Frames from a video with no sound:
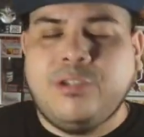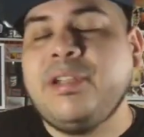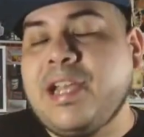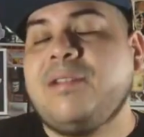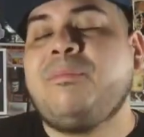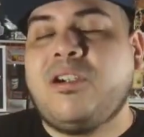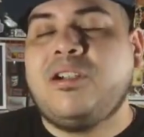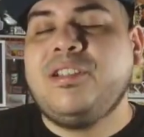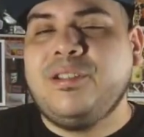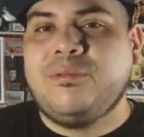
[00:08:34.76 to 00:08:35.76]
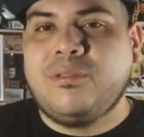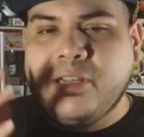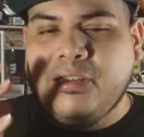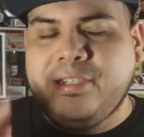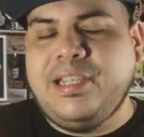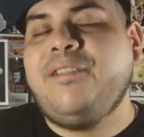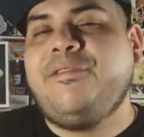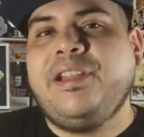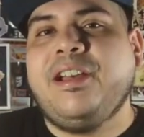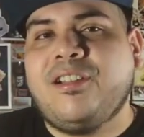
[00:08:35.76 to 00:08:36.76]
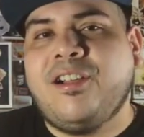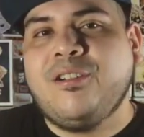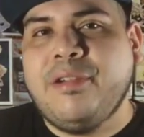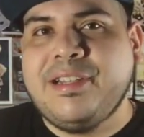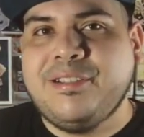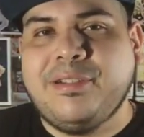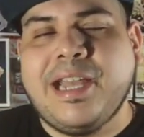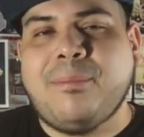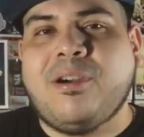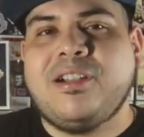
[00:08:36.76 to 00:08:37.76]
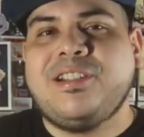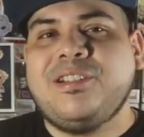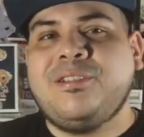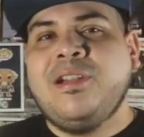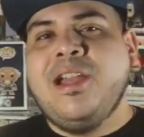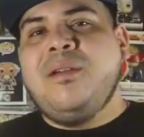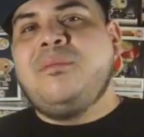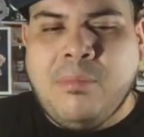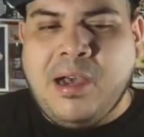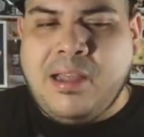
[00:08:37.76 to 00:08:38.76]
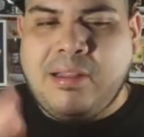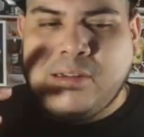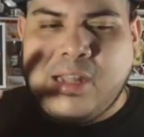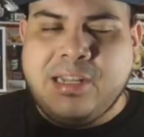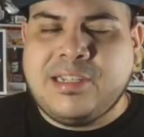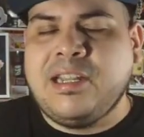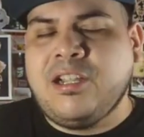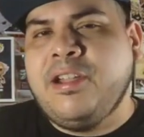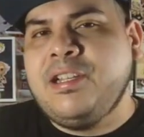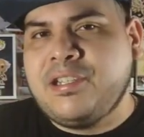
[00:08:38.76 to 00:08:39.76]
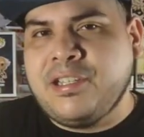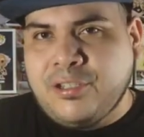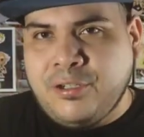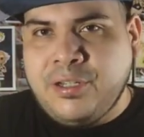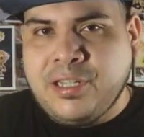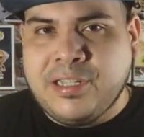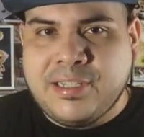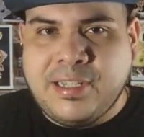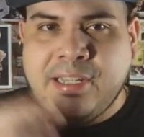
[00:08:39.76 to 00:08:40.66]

we got part 2. It was definitely a long wait till we got part 2. But I decided to go ahead and just include it because it